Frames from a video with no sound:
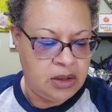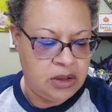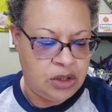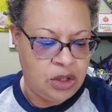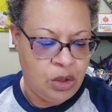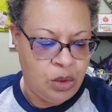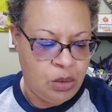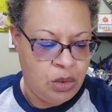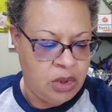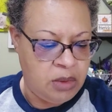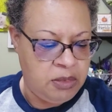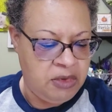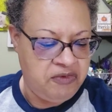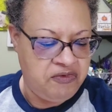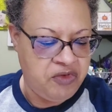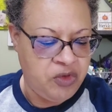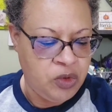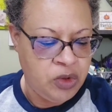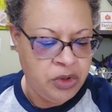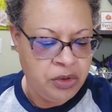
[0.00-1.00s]
don't want to be
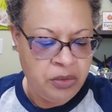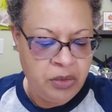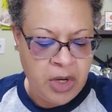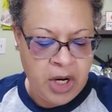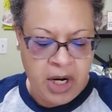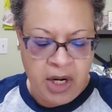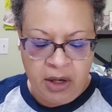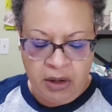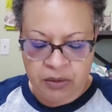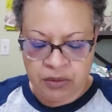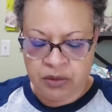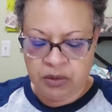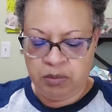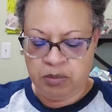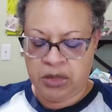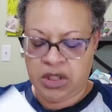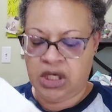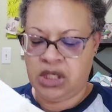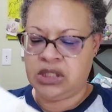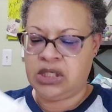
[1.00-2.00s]
fooling
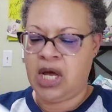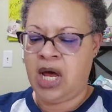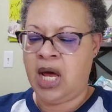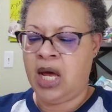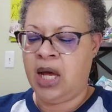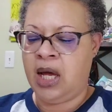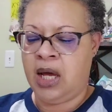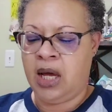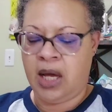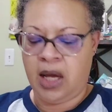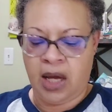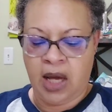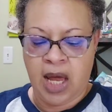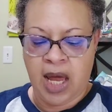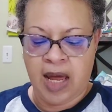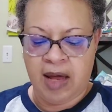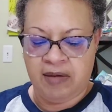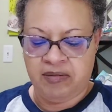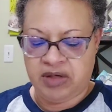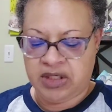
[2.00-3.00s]
around because I
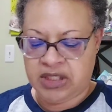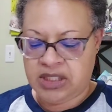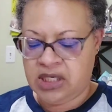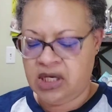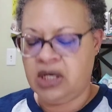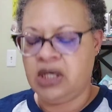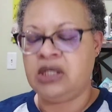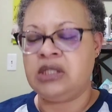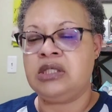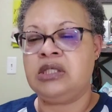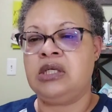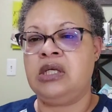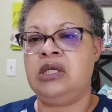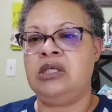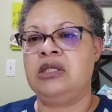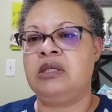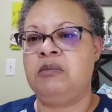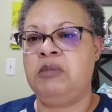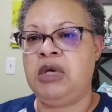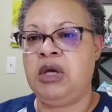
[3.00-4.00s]
have a tendency
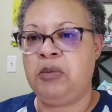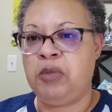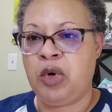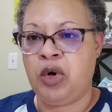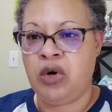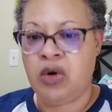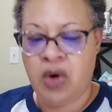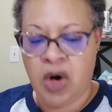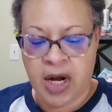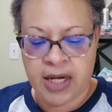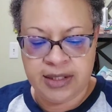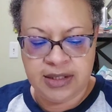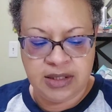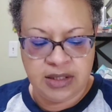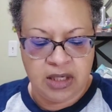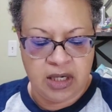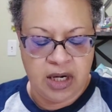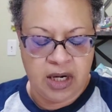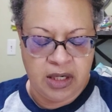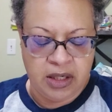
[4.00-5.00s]
to be a
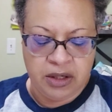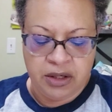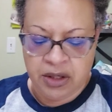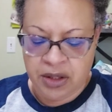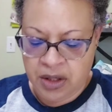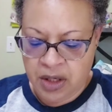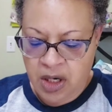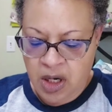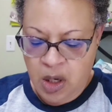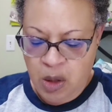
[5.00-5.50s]
procrastinator,